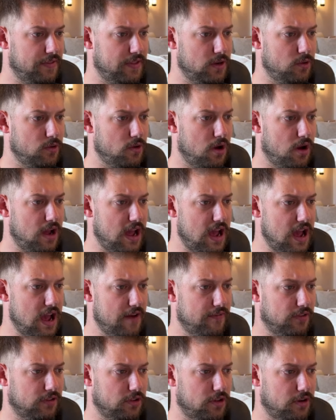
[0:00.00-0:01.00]
Now, they do not
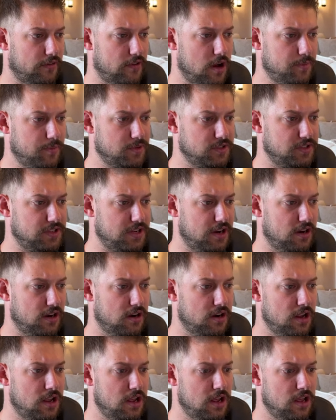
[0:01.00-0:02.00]
have a lot of options
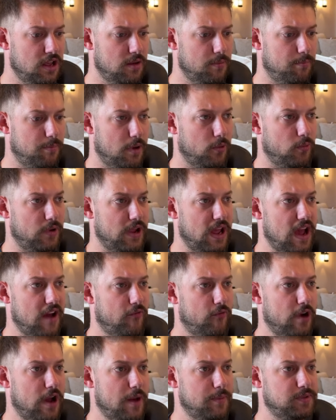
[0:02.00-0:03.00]
here, but we
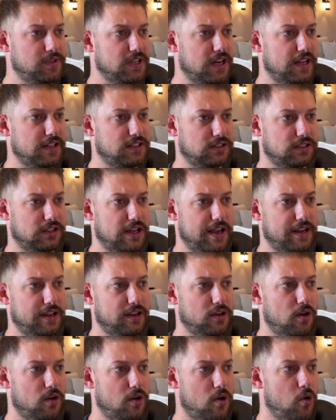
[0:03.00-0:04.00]
have websites
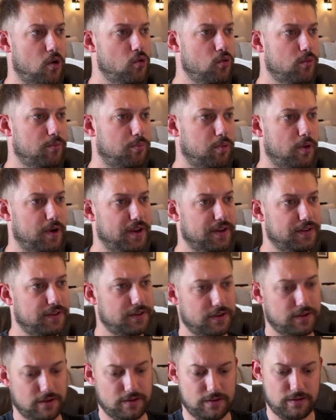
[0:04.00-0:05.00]
like
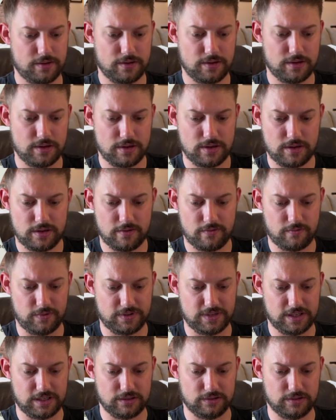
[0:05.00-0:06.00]
OwnPrint.
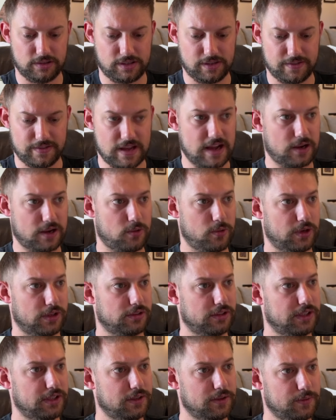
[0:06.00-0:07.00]
If we take a look at that
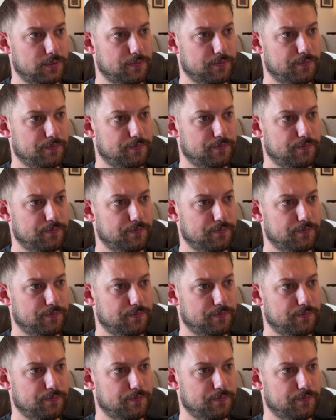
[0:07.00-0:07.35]
quickly.